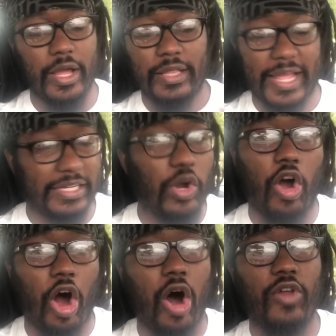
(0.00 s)
Like, they're
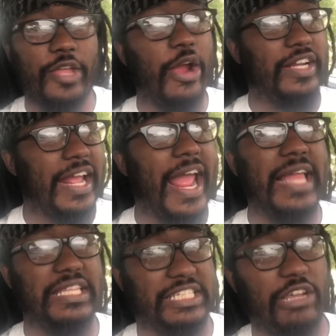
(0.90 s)
all there, and they
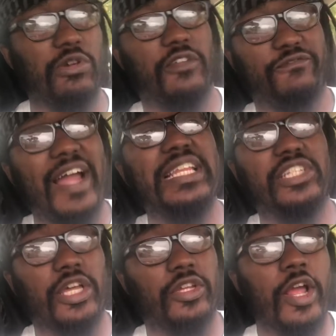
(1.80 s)
had these heroes fight
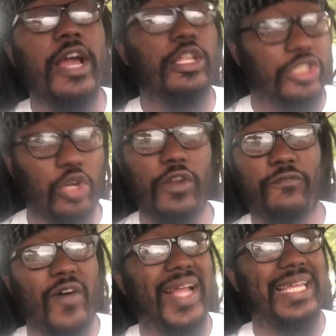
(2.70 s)
each other to the
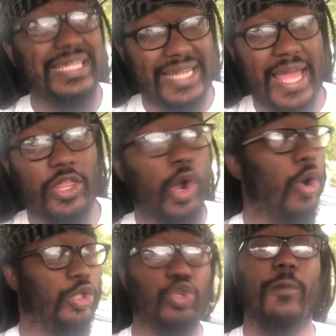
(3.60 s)
fucking death
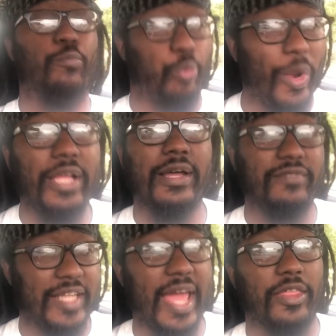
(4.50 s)
or to the brink
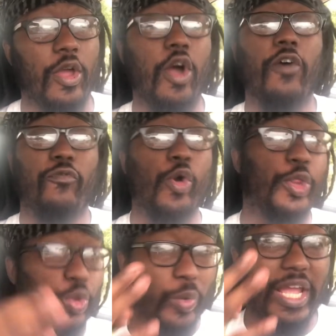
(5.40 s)
of death for
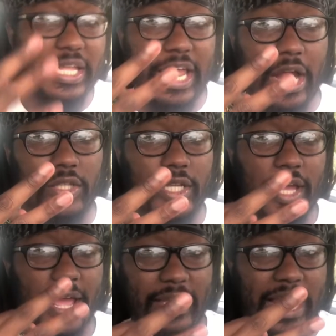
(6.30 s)
3 years.
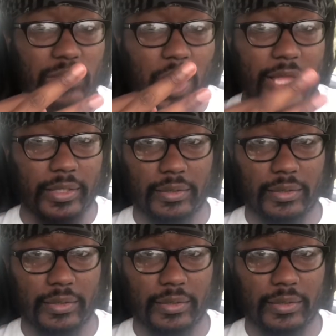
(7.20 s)
And guess what?